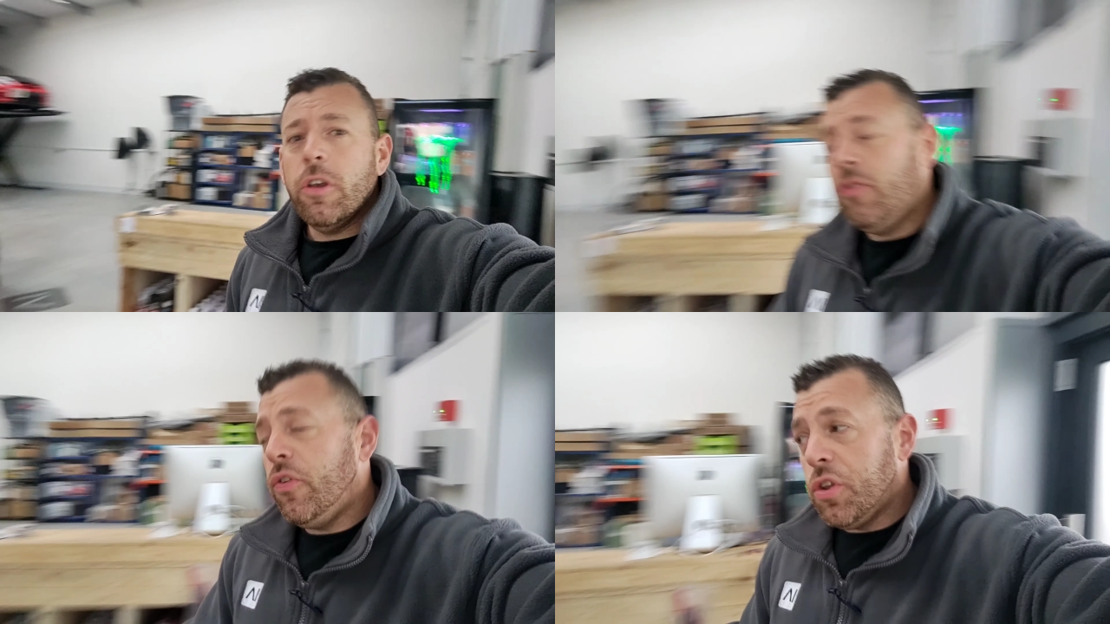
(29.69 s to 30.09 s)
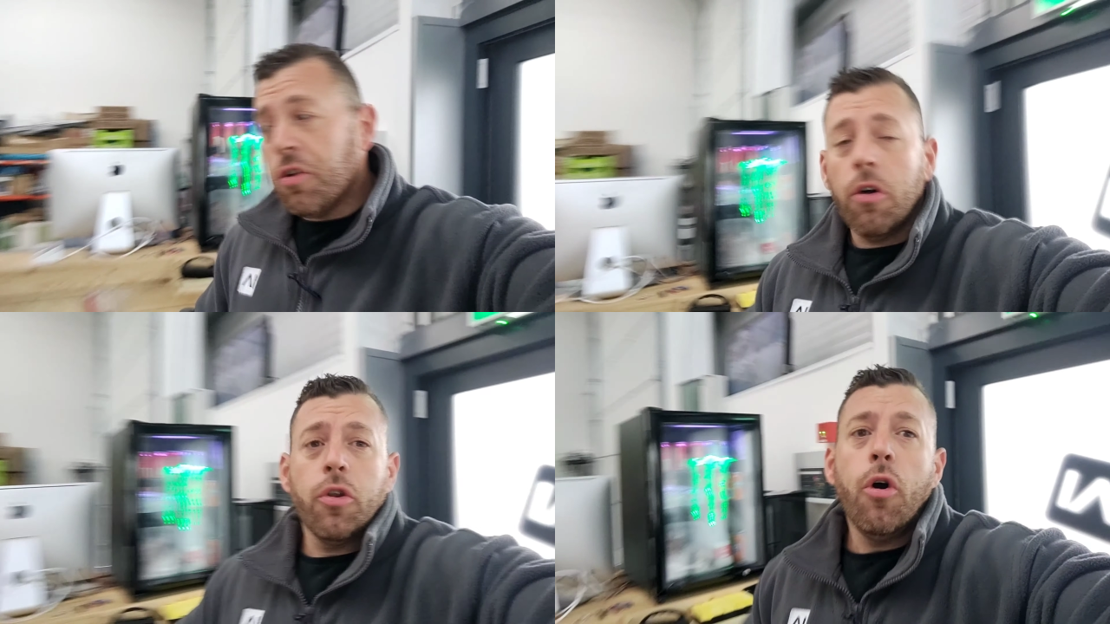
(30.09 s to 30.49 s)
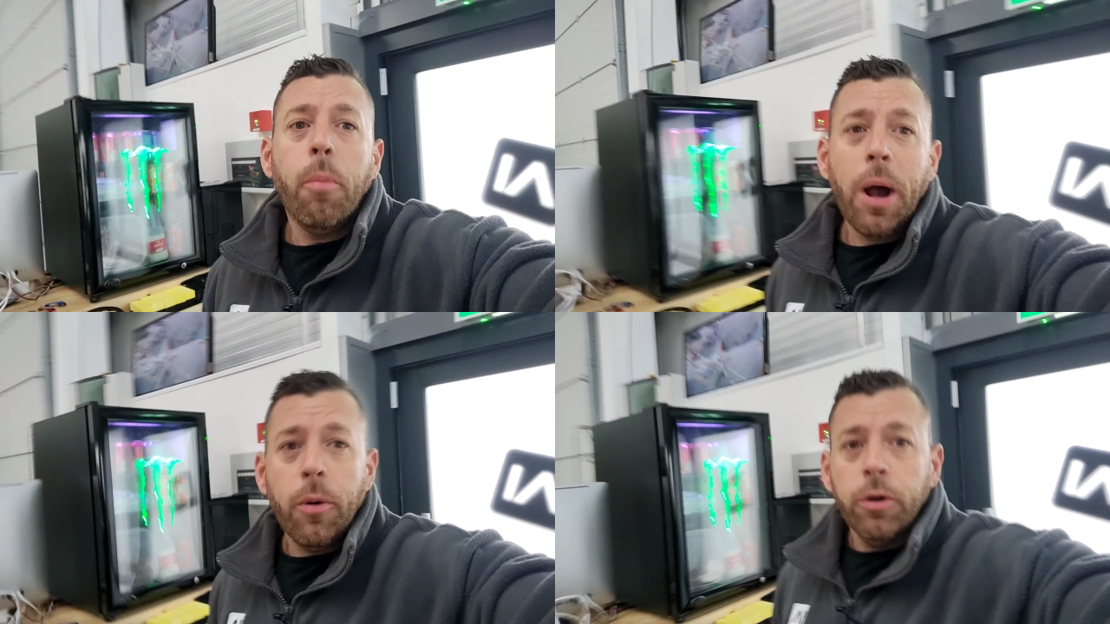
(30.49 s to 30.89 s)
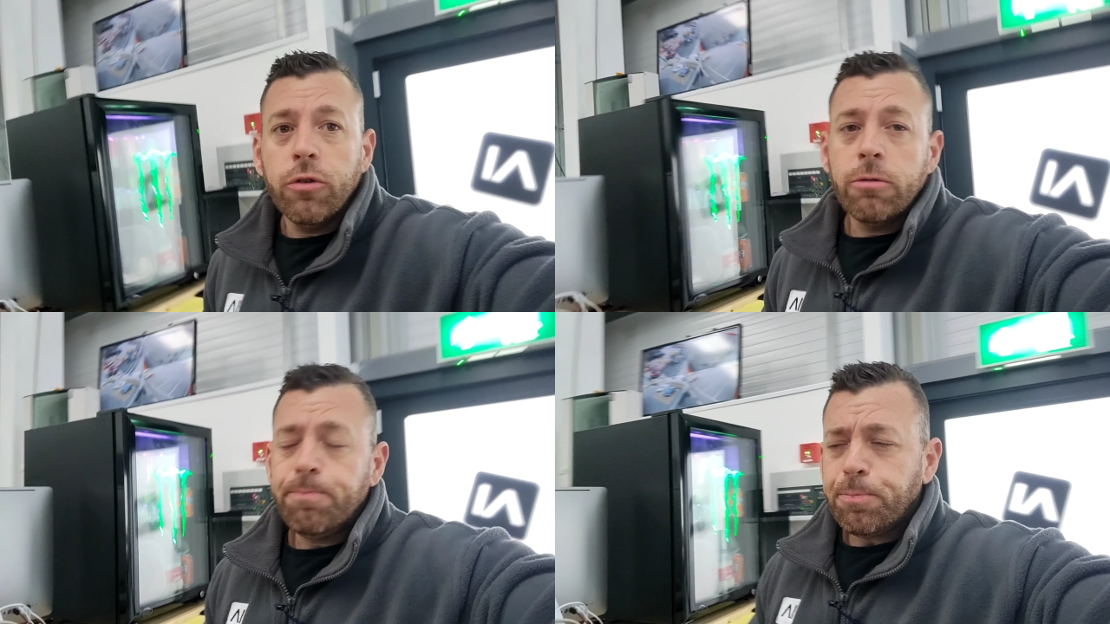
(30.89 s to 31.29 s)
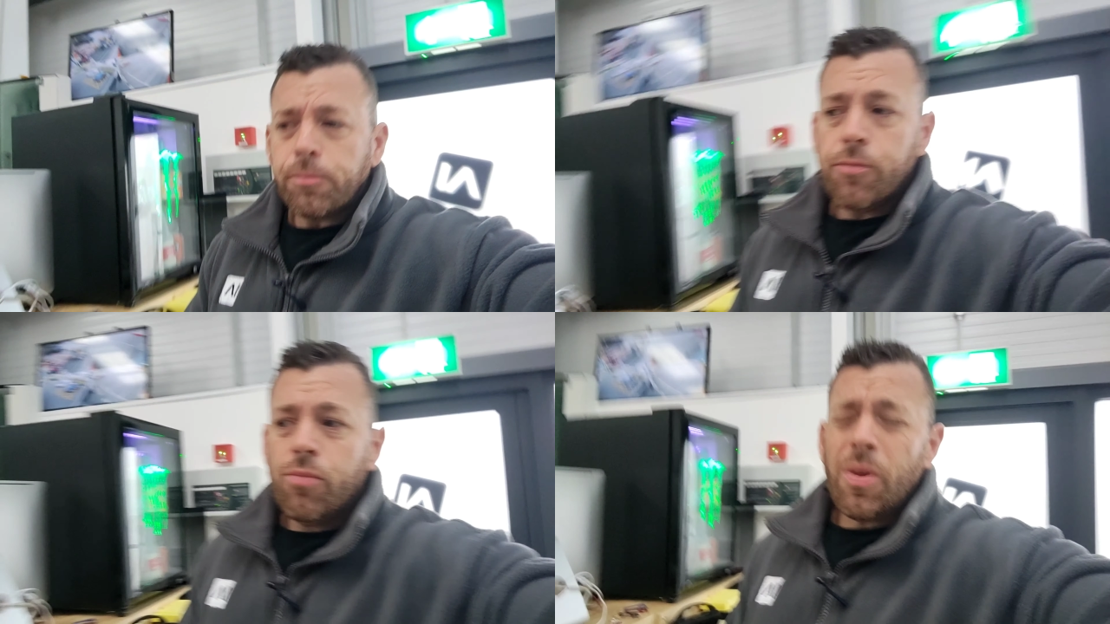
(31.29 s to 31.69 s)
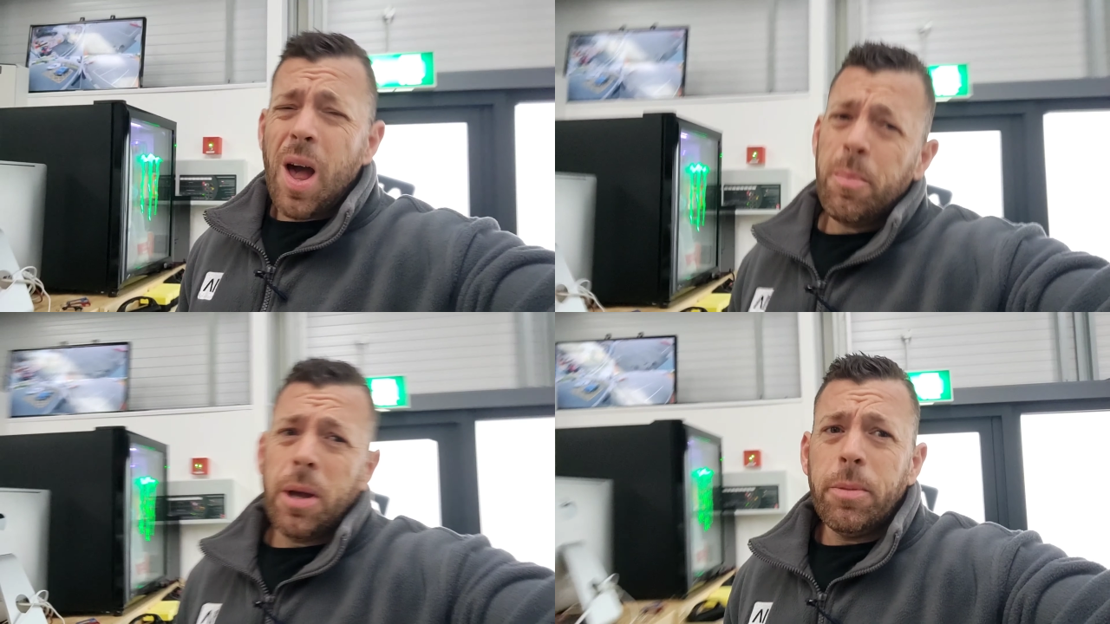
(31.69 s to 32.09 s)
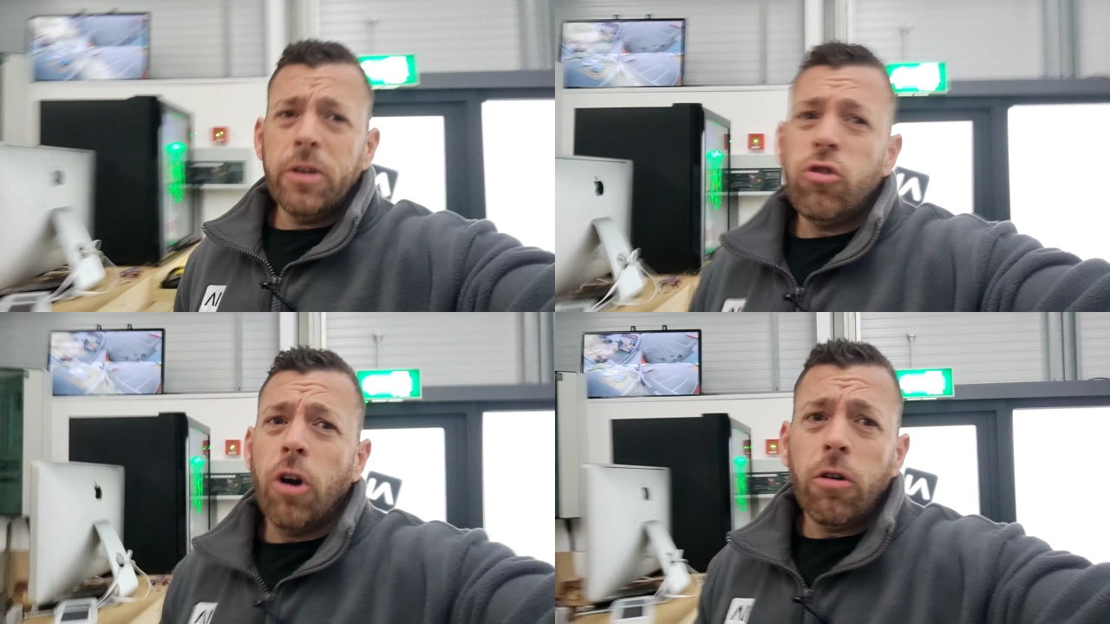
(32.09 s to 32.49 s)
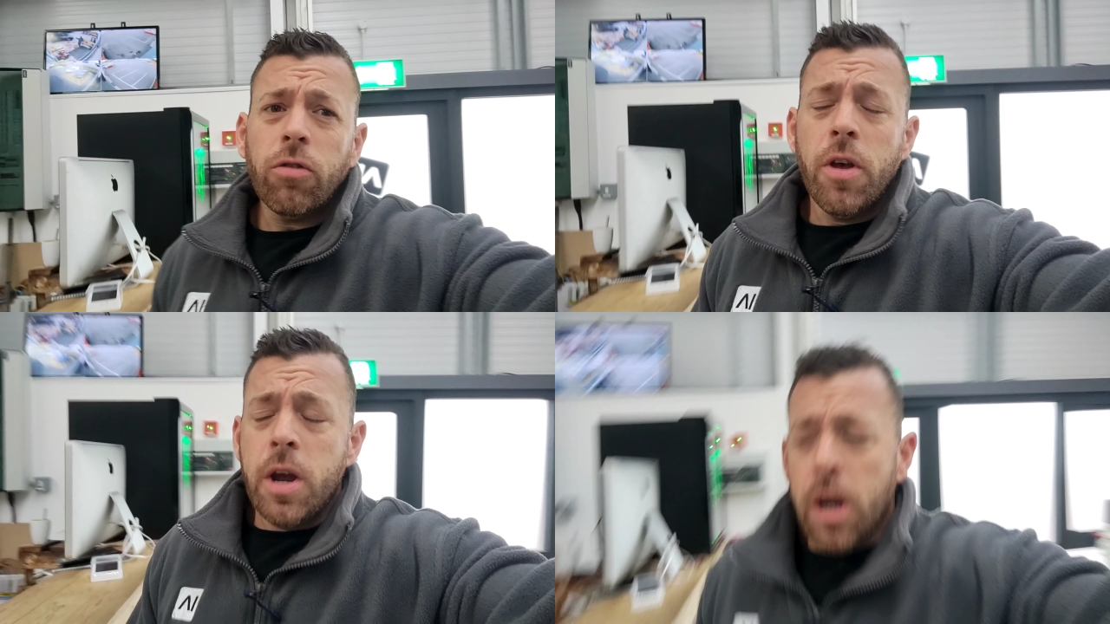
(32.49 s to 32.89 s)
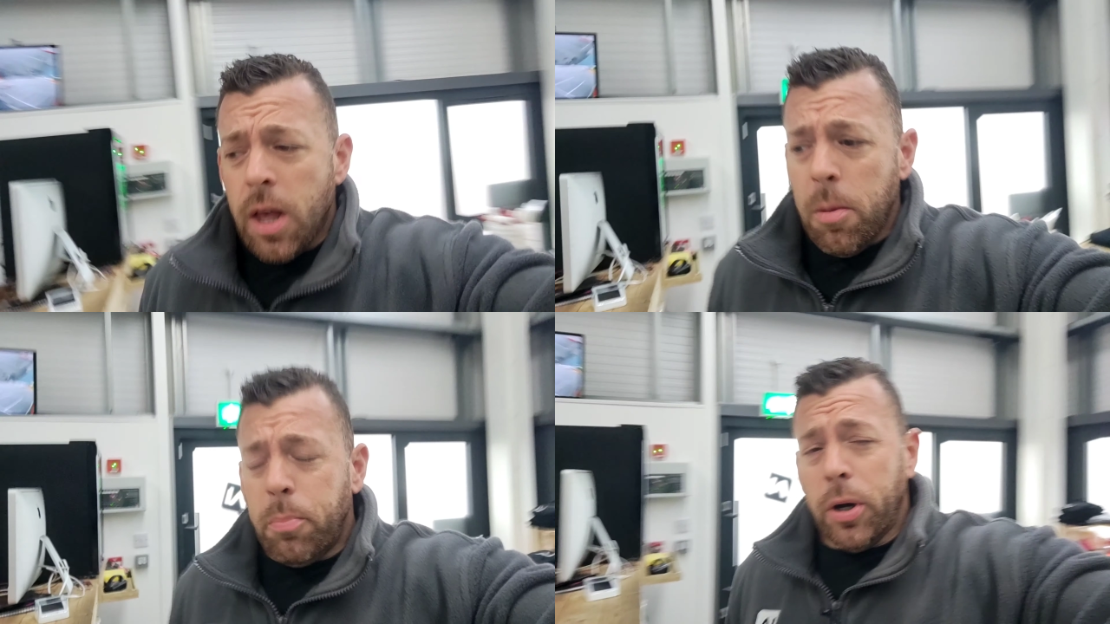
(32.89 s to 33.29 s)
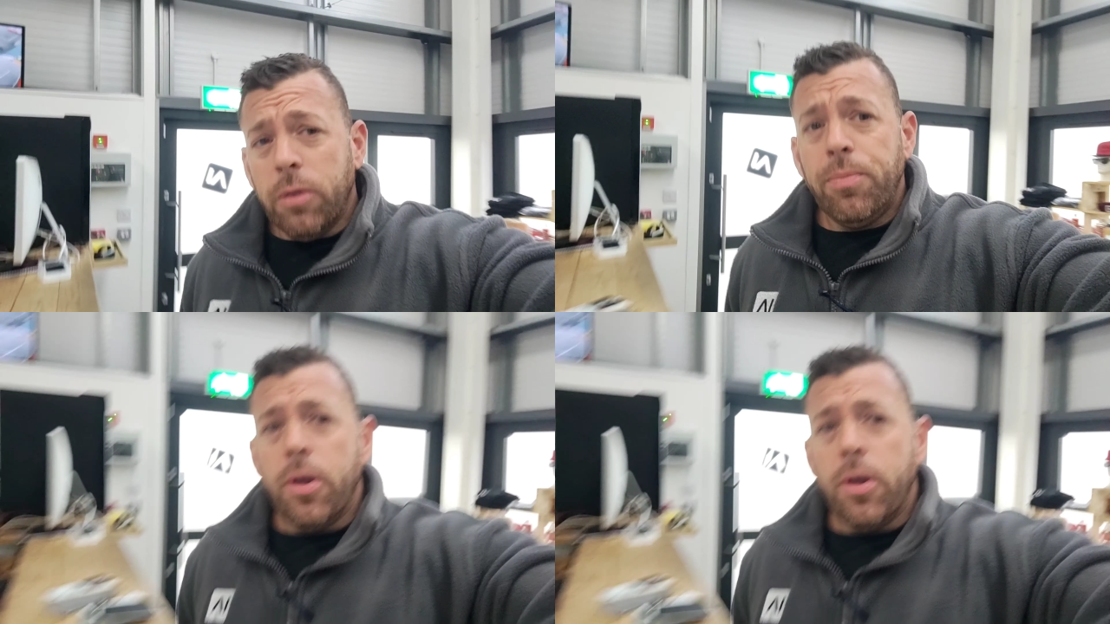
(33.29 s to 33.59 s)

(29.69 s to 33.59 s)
If you don't know about us, I'd be a bit shocked. But